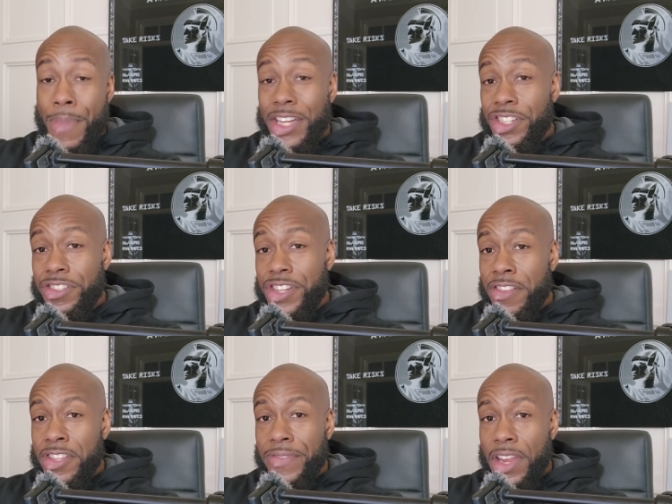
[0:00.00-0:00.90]
Make sure to share
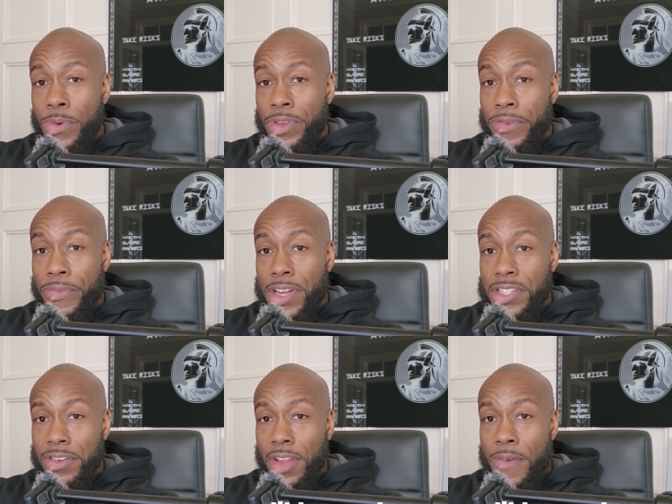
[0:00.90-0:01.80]
this video with your friends
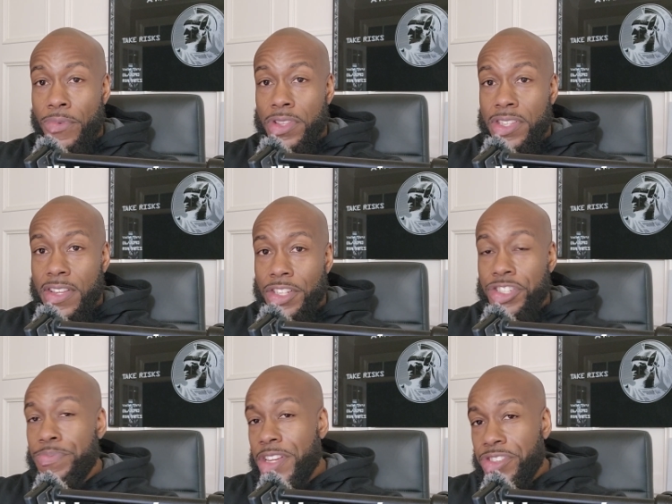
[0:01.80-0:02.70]
and your loved ones.
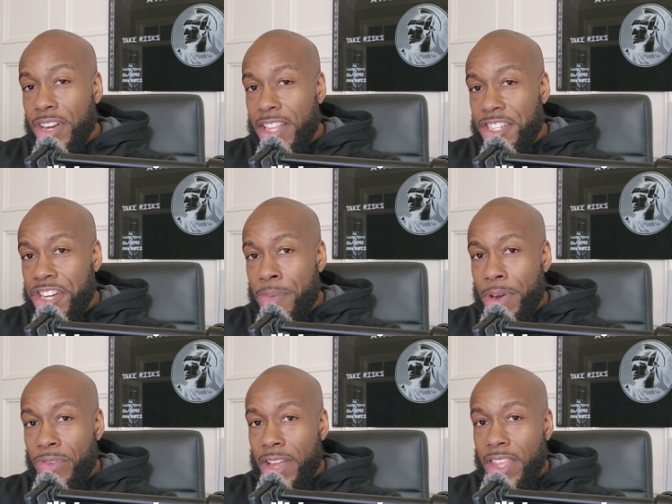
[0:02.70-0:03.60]
Just make sure to hit the share
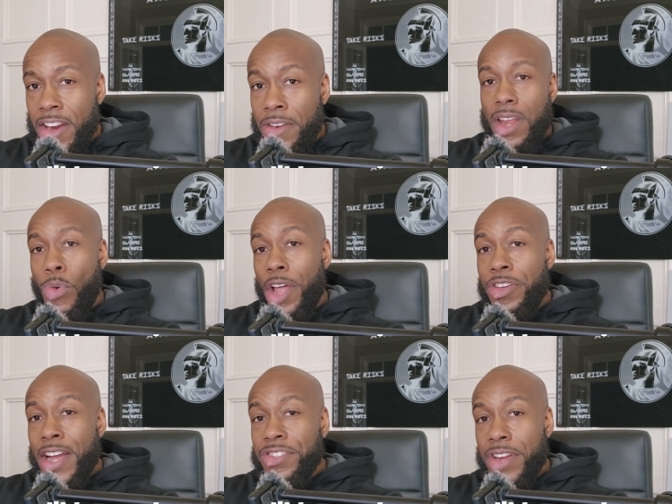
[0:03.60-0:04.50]
button right there. Now, while
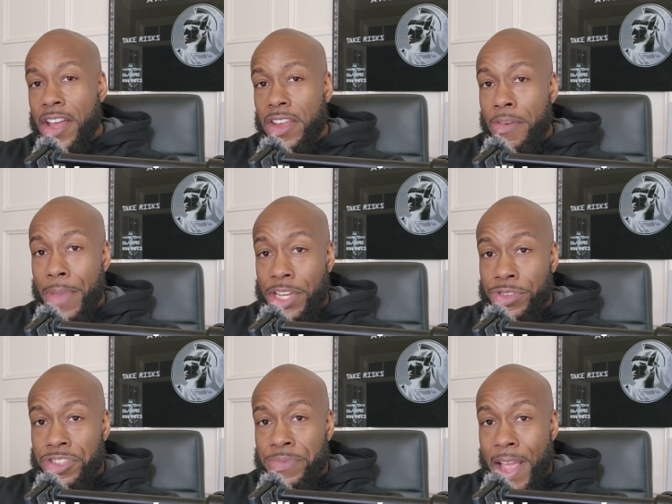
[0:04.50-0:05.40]
you guys are down there, make
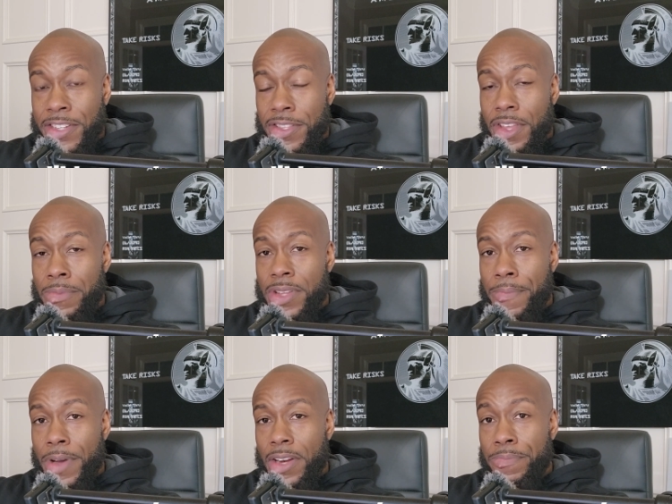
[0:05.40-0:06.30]
sure to smash the thumbs
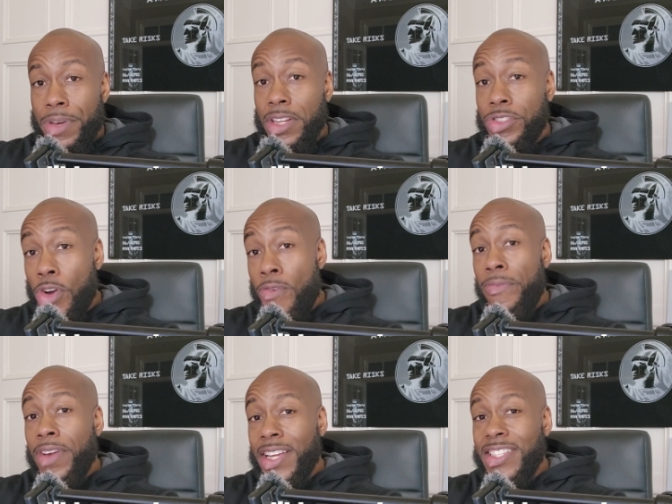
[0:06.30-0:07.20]
up button, but don't
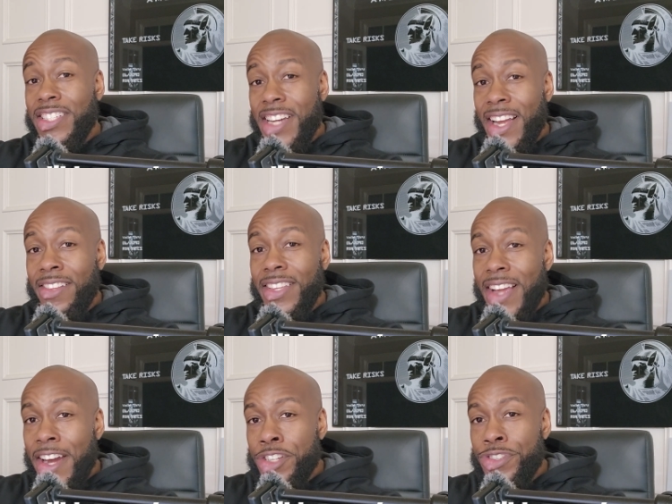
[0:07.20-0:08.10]
forget to check out the
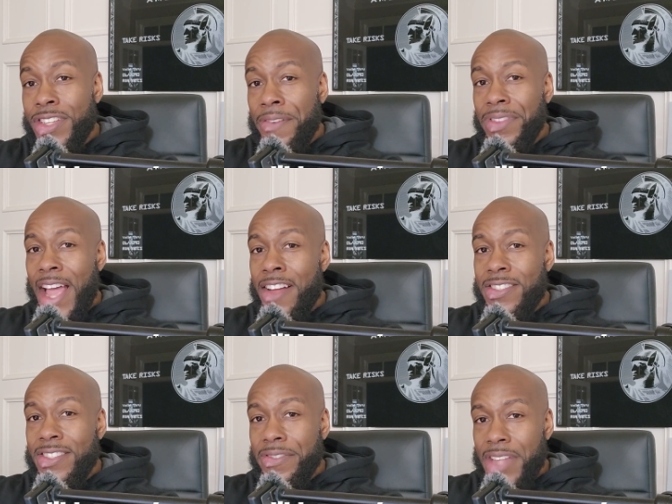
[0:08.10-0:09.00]
hundreds of
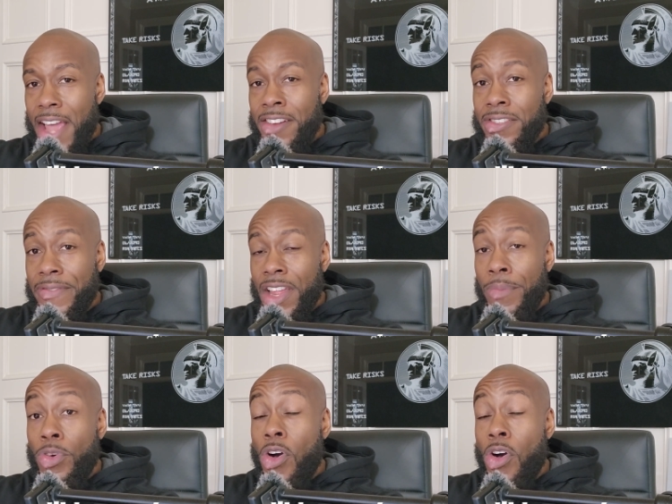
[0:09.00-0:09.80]
thousands of titles available